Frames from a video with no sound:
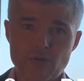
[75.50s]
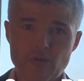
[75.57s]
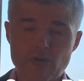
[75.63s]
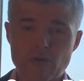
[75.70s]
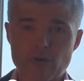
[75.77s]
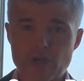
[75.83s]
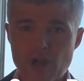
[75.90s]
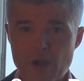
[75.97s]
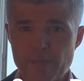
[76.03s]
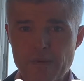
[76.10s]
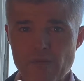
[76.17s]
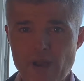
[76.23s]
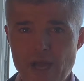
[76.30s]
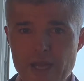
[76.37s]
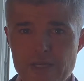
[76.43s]
or a
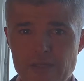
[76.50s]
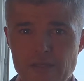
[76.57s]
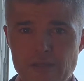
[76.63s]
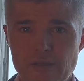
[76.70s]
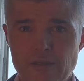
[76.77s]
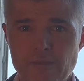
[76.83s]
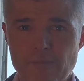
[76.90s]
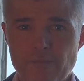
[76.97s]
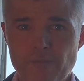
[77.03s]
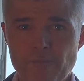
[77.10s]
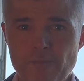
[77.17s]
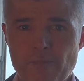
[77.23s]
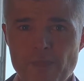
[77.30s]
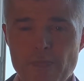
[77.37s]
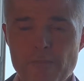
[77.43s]
copyright,
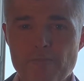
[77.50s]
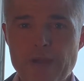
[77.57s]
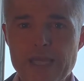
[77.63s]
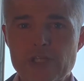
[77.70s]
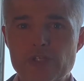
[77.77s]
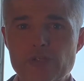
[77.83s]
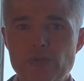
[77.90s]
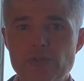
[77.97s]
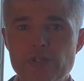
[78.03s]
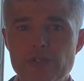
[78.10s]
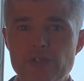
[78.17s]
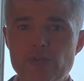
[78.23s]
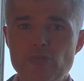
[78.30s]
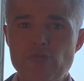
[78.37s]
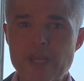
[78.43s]
make sure that
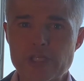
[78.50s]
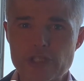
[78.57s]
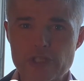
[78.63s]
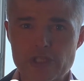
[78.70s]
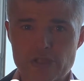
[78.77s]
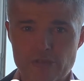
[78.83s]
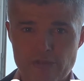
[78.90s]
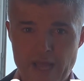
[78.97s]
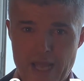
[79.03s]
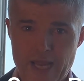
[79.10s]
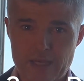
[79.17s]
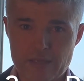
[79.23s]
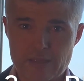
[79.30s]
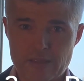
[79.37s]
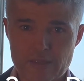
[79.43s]
you register that
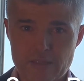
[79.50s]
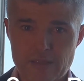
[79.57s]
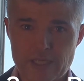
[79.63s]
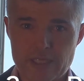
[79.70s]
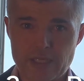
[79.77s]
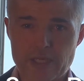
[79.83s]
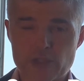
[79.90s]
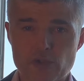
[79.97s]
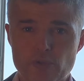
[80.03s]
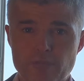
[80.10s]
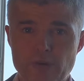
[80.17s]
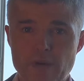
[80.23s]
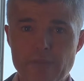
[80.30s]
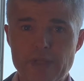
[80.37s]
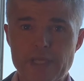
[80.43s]
intellectual
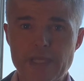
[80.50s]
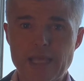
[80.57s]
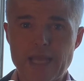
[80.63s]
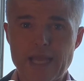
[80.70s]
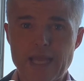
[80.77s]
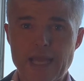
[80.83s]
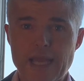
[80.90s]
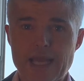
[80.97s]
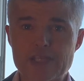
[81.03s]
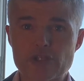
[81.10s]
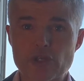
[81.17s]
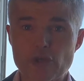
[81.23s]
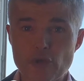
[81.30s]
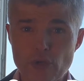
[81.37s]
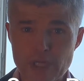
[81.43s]
property
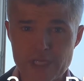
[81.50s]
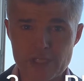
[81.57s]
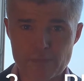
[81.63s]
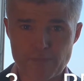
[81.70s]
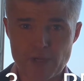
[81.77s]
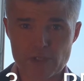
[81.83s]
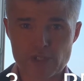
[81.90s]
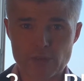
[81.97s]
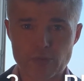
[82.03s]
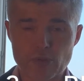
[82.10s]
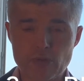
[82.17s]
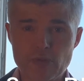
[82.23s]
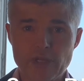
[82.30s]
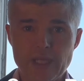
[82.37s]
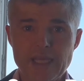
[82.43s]
as early as
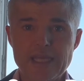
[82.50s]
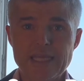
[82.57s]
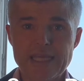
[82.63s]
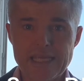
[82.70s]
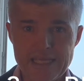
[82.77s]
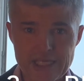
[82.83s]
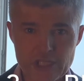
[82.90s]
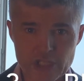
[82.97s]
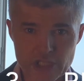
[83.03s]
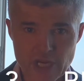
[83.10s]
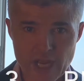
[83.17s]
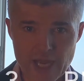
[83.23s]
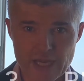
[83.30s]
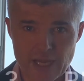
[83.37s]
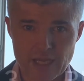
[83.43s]
possible in
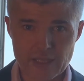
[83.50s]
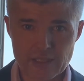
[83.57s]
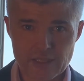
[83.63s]
China.